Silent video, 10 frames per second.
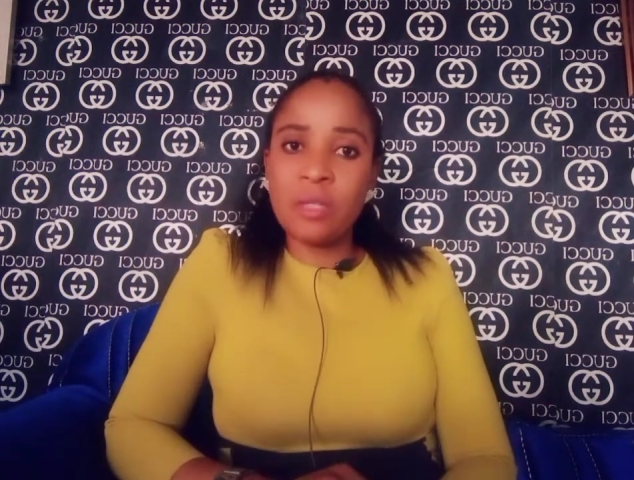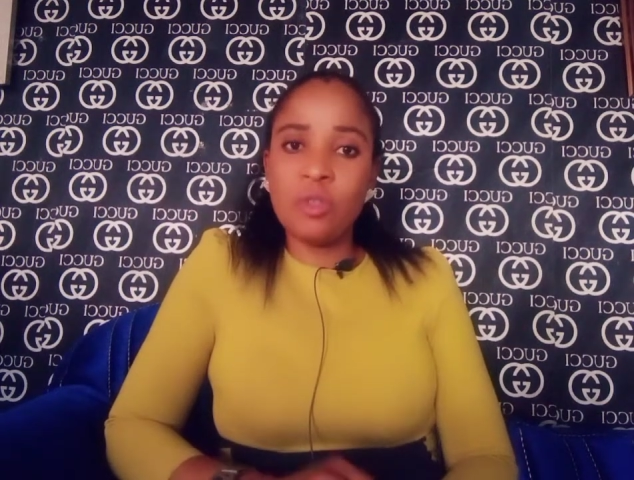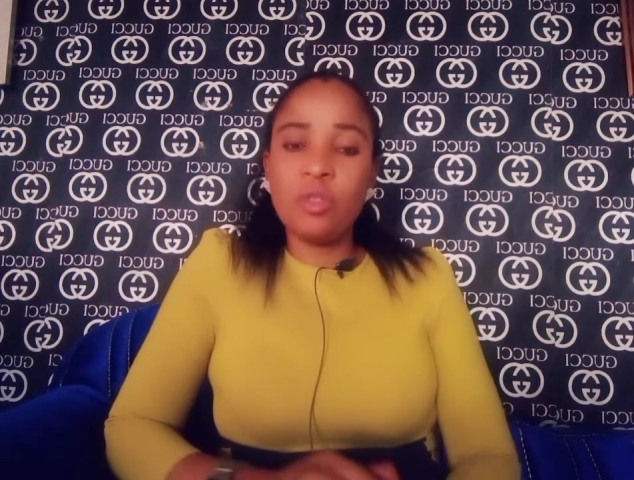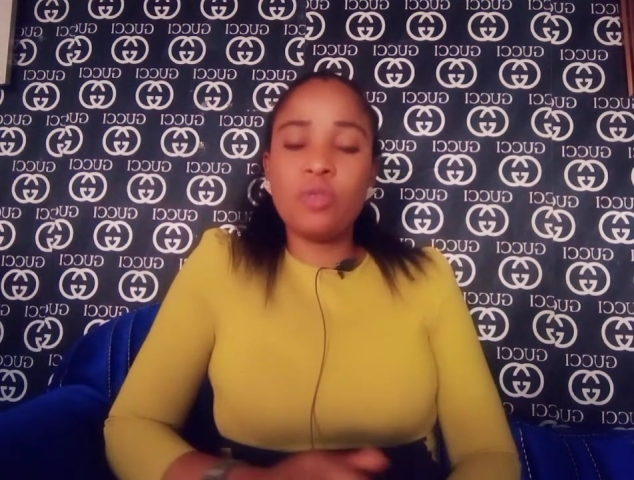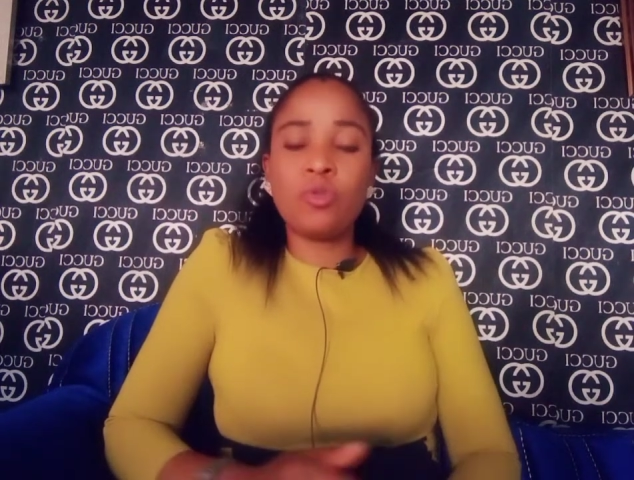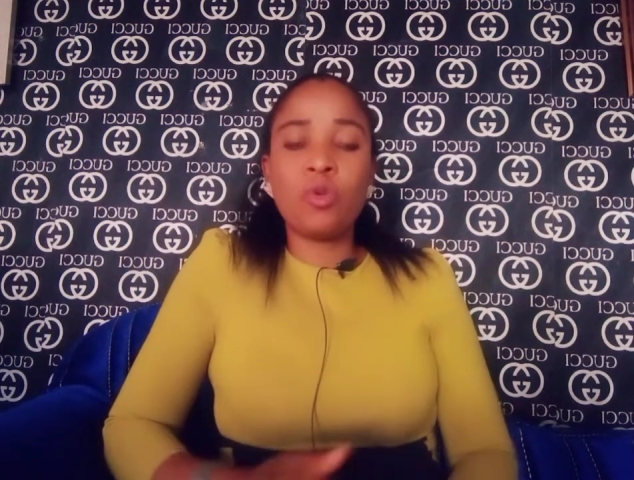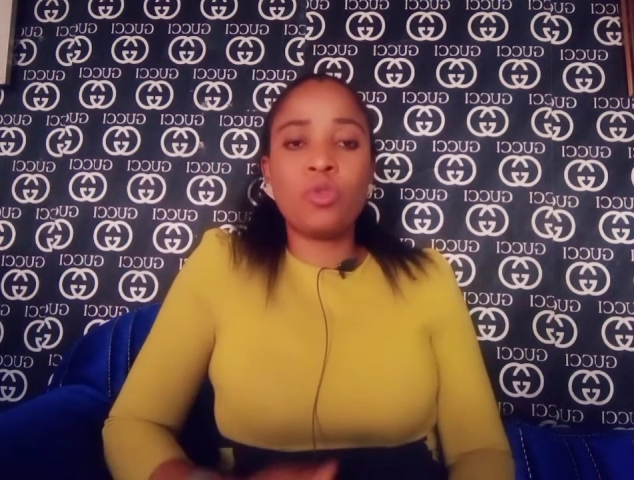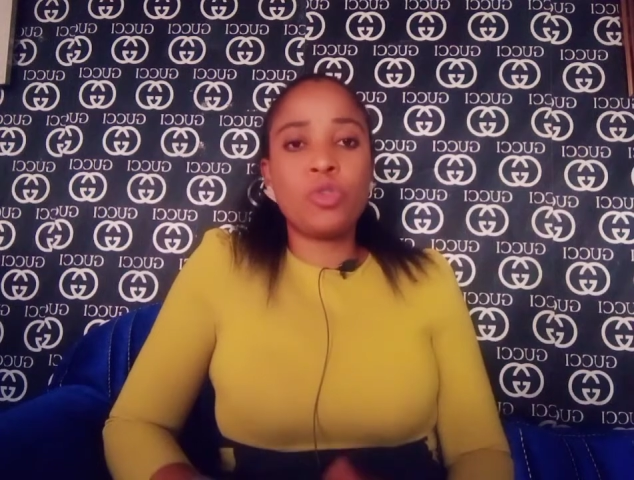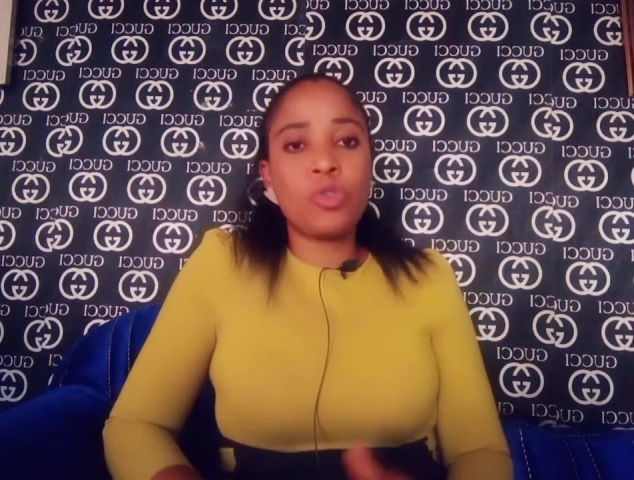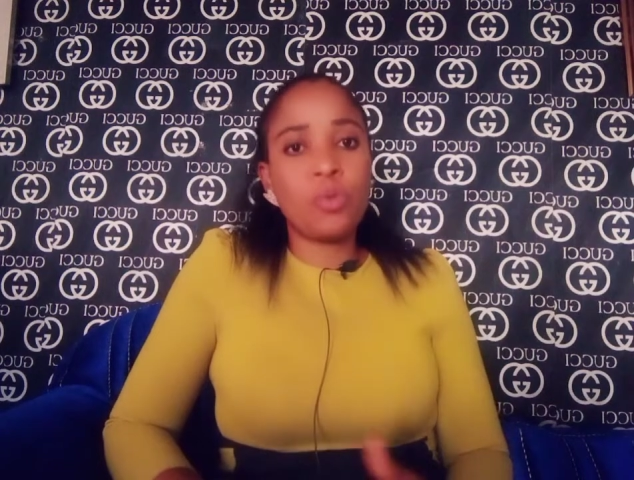You need to
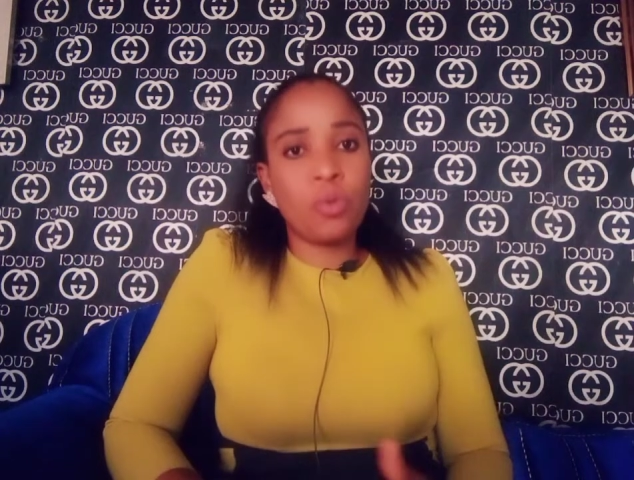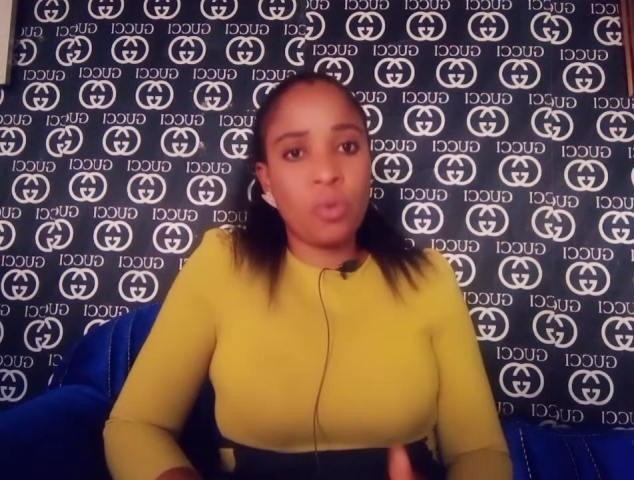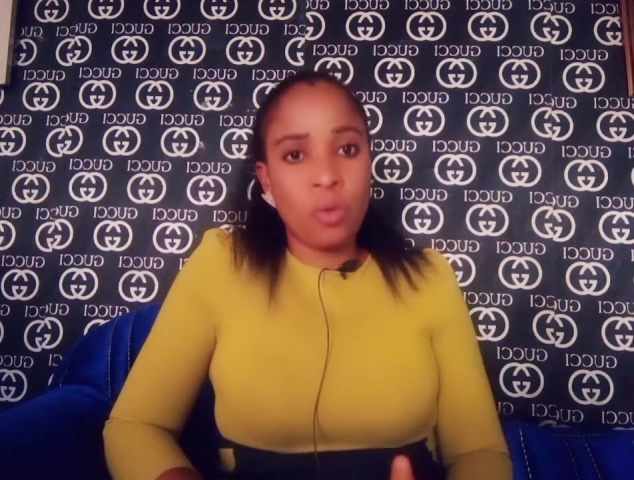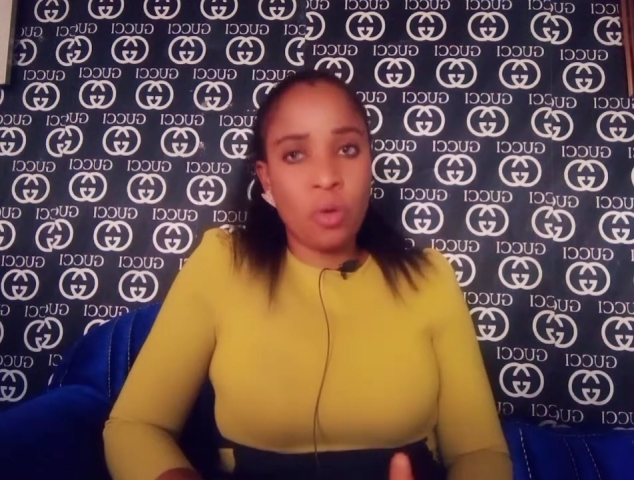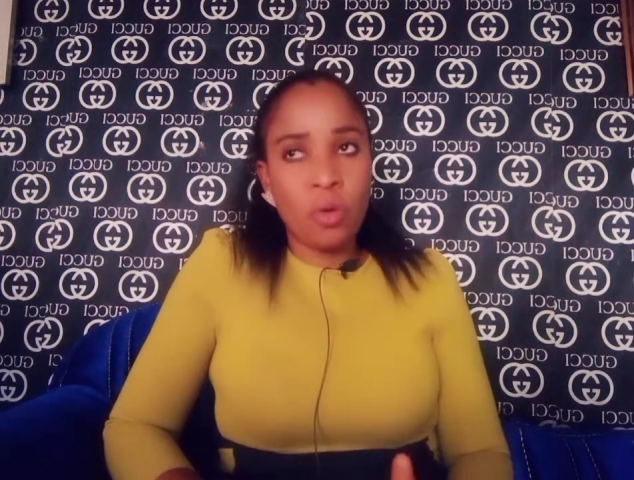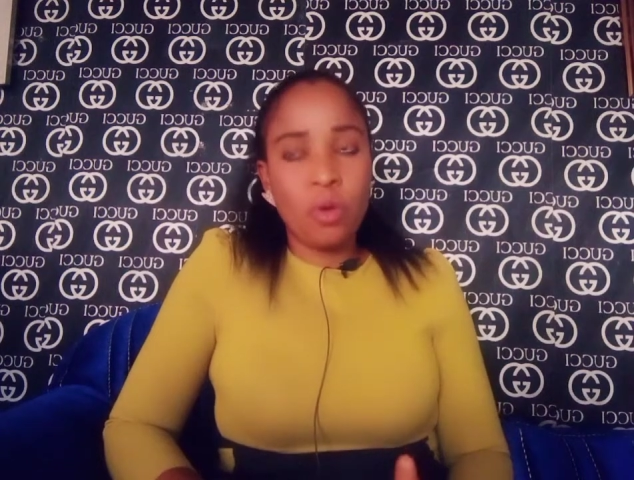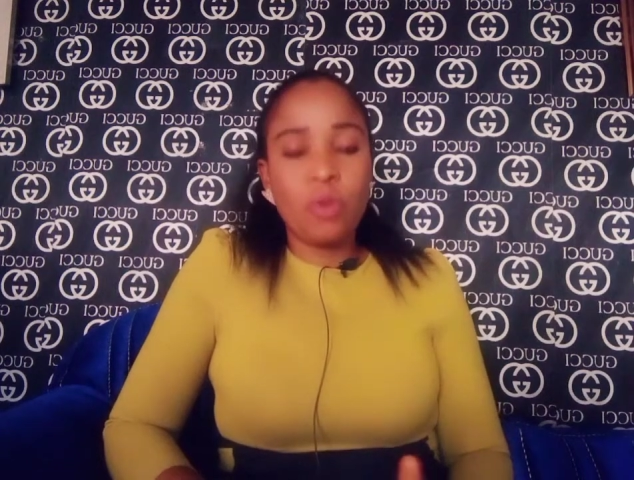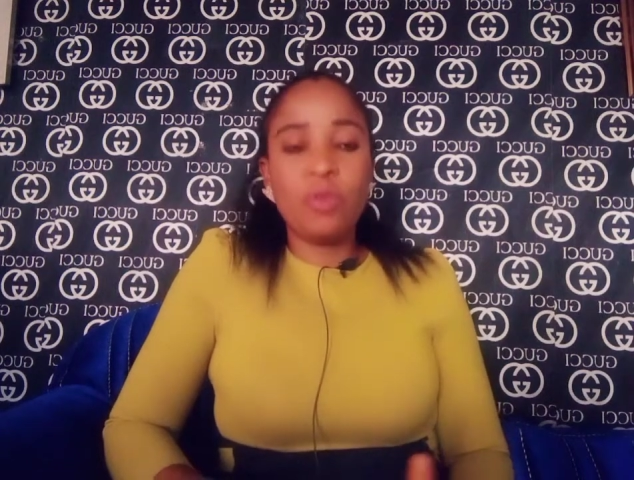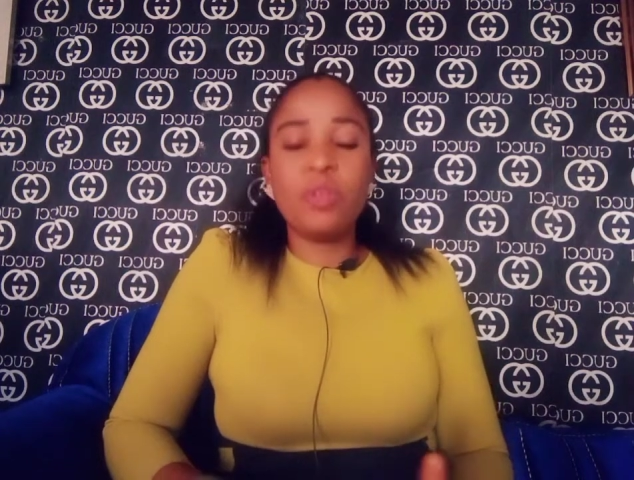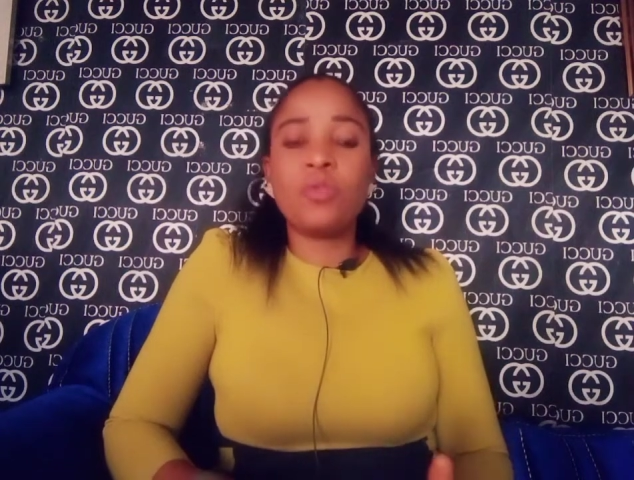control,
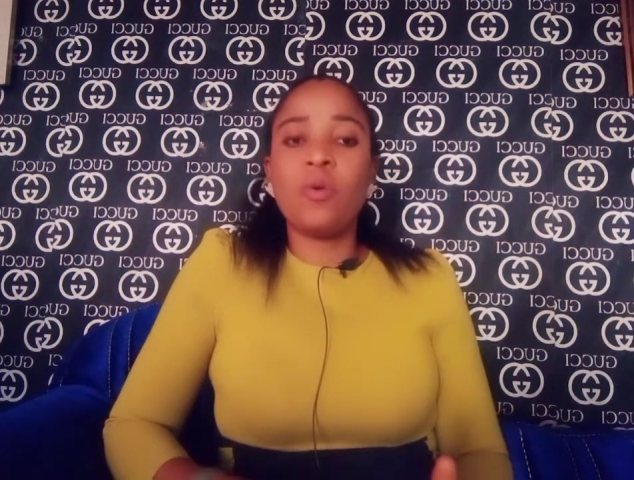you need to